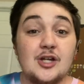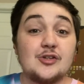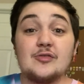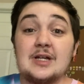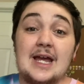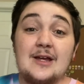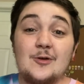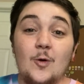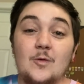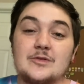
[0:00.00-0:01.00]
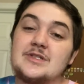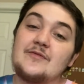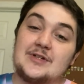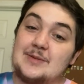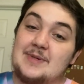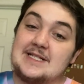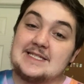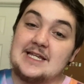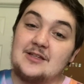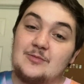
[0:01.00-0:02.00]
Create goals for the pins
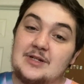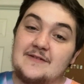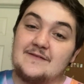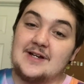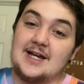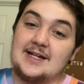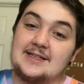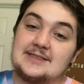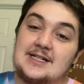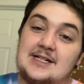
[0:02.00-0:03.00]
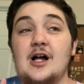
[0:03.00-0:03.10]
that you want to find.